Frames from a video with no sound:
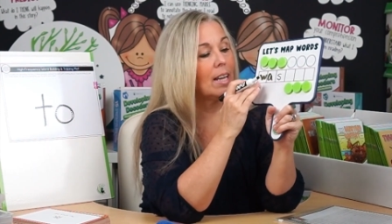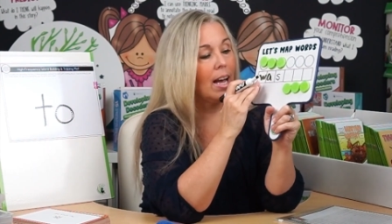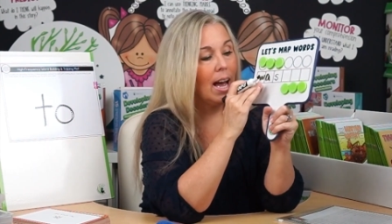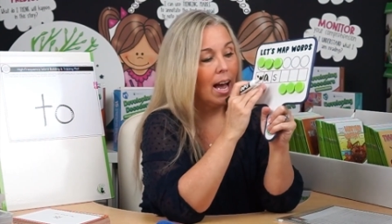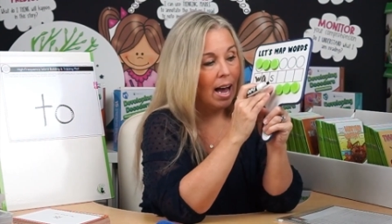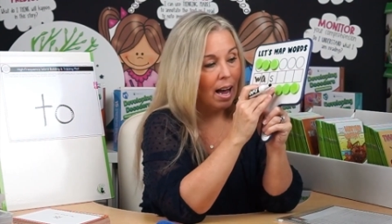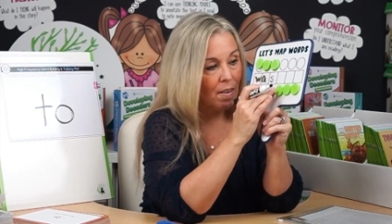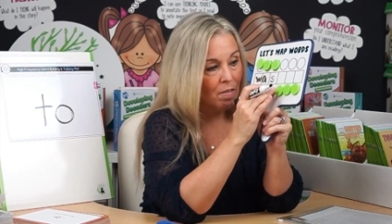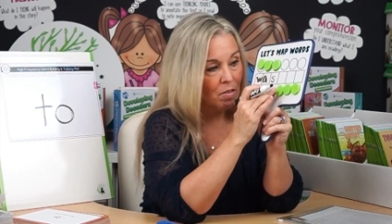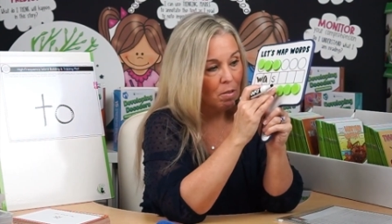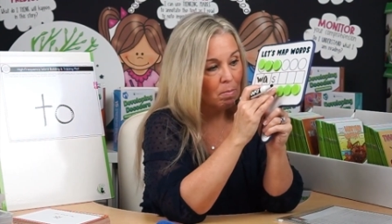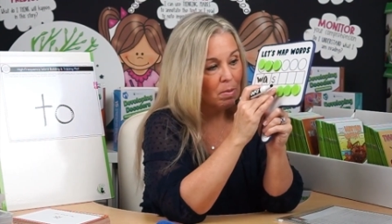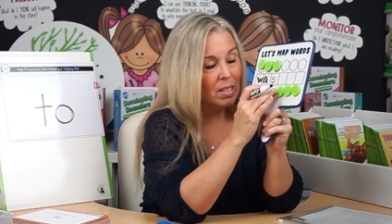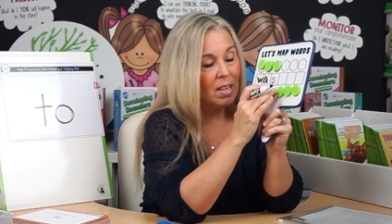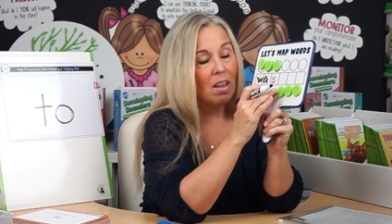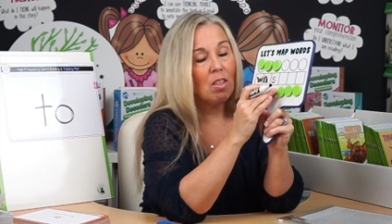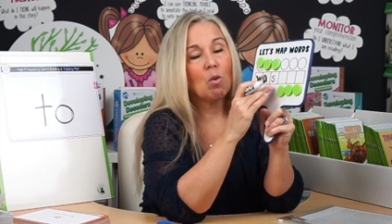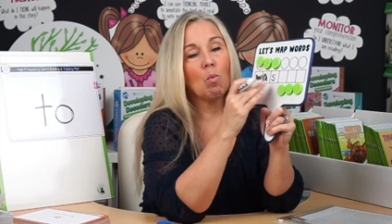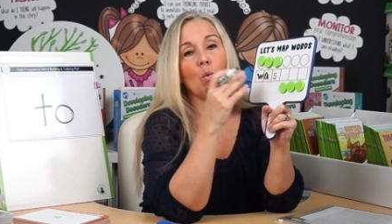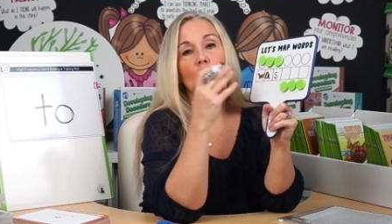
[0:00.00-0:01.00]
have them
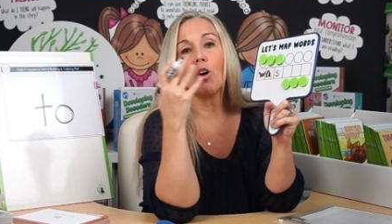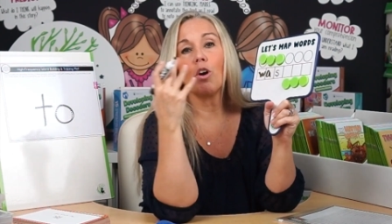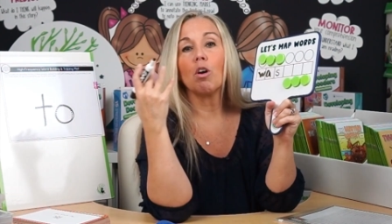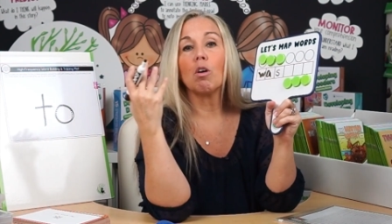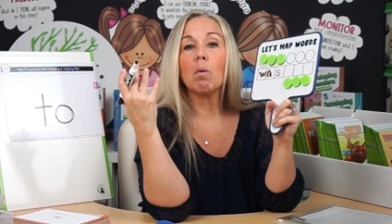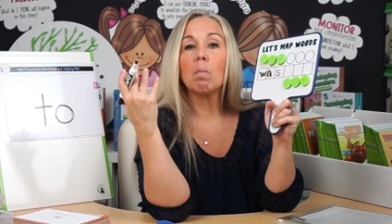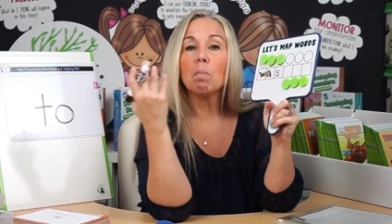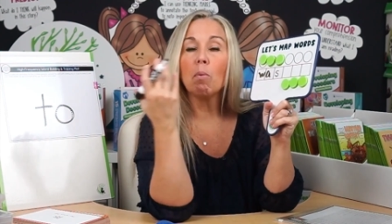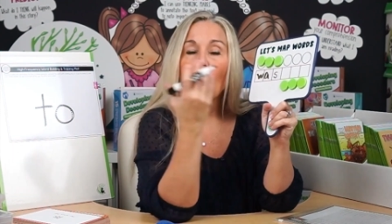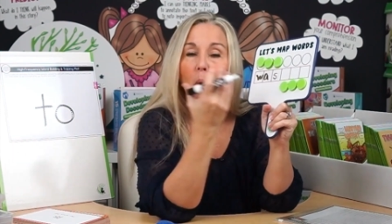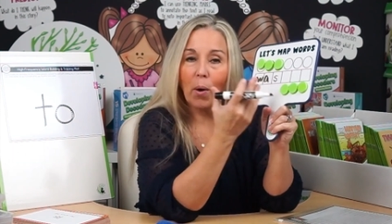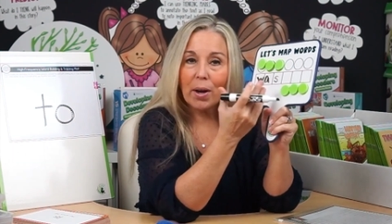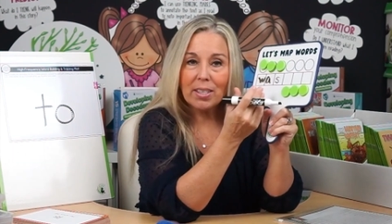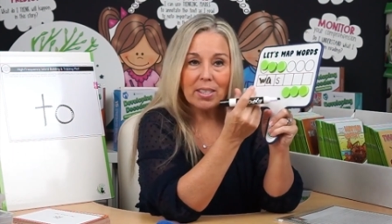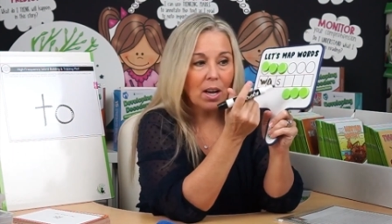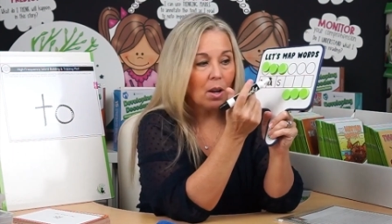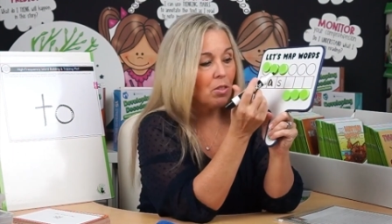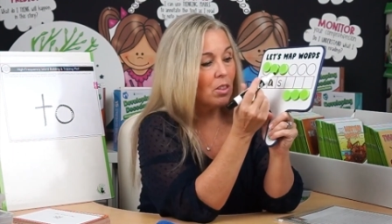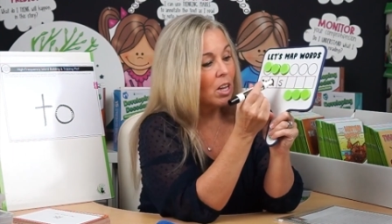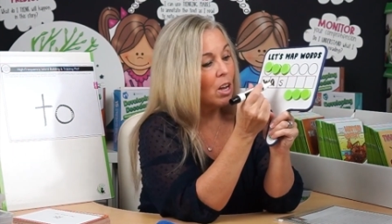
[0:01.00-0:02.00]
say the word, point
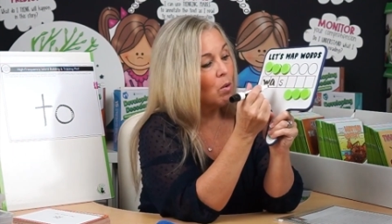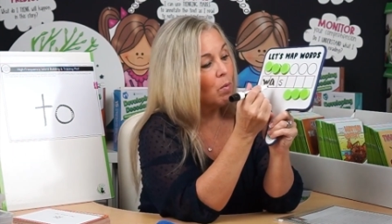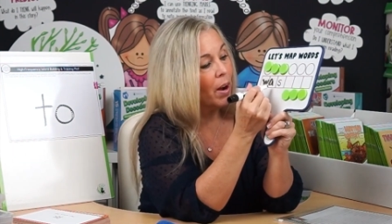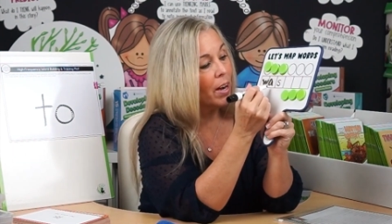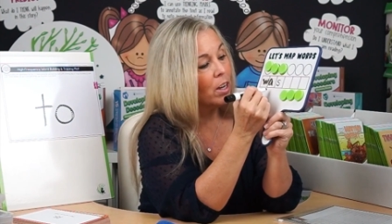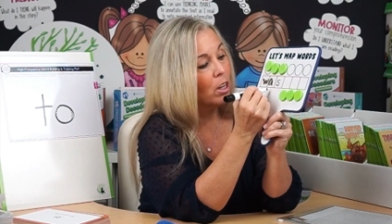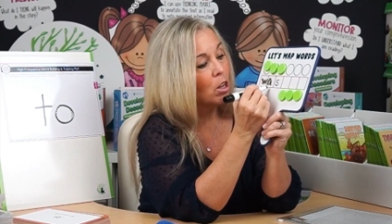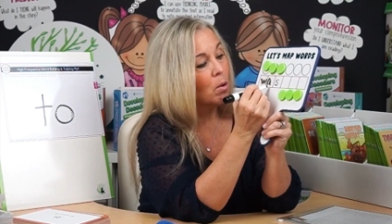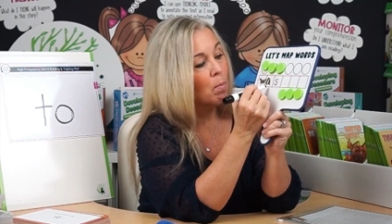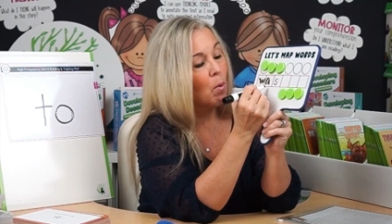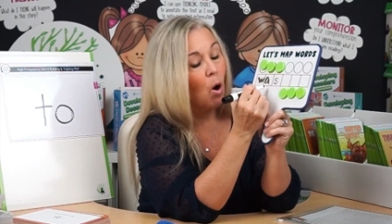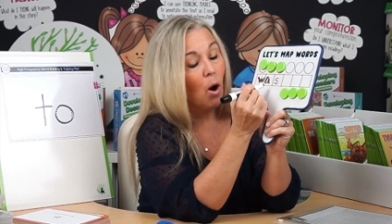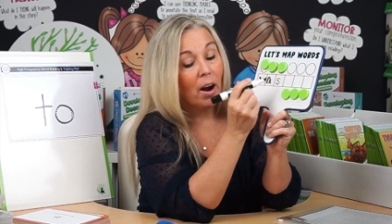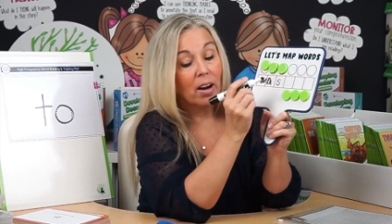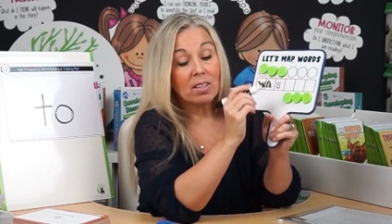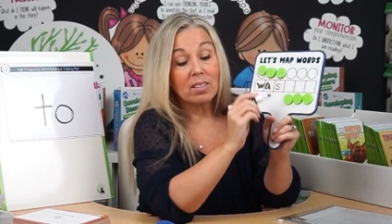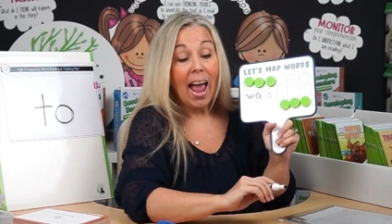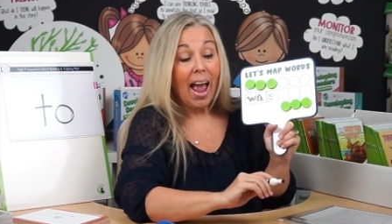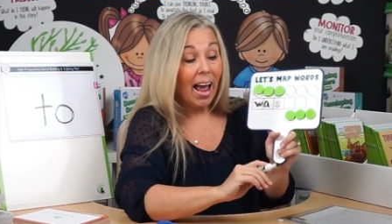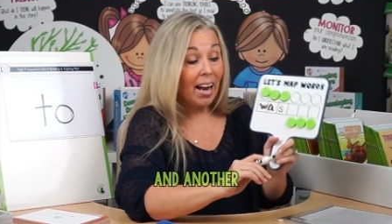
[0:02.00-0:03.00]
out the irregular
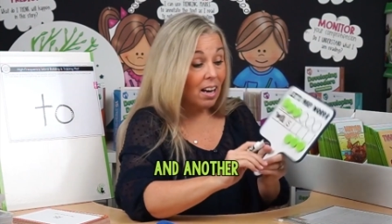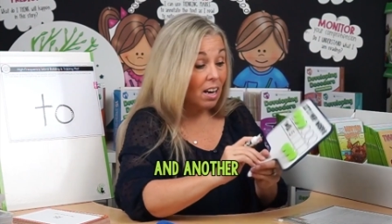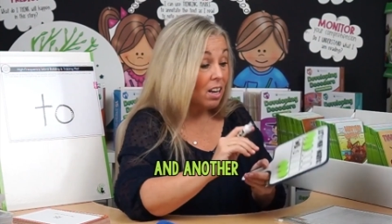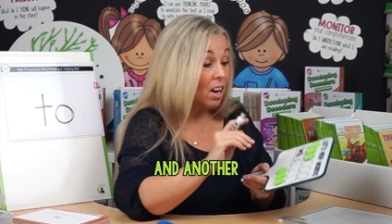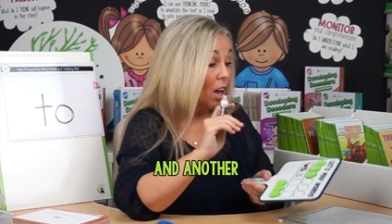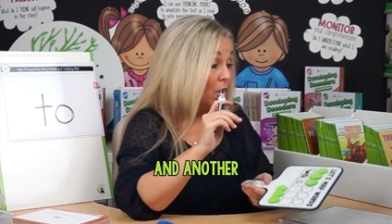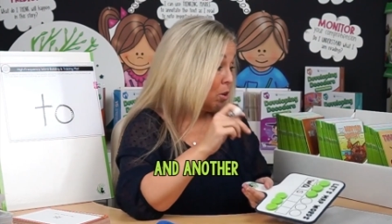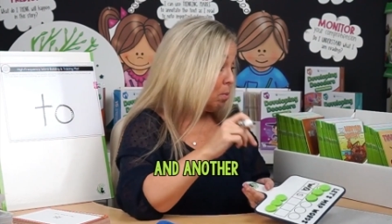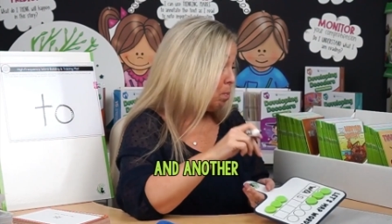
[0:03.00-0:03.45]
parts. And another